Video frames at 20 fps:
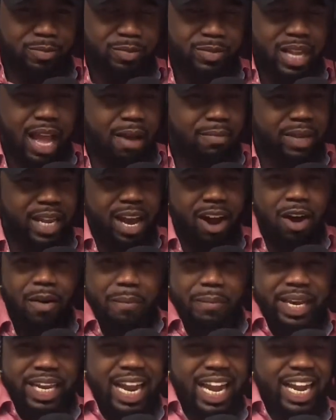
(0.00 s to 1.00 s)
I'm like, oh
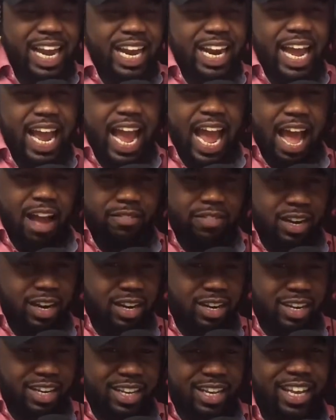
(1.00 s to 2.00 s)
man, I gotta have
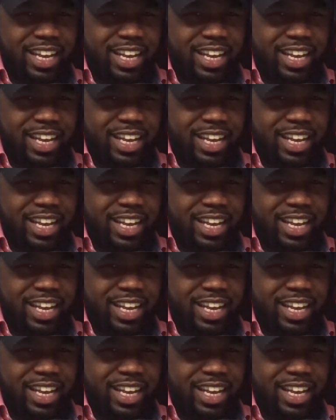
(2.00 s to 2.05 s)
her.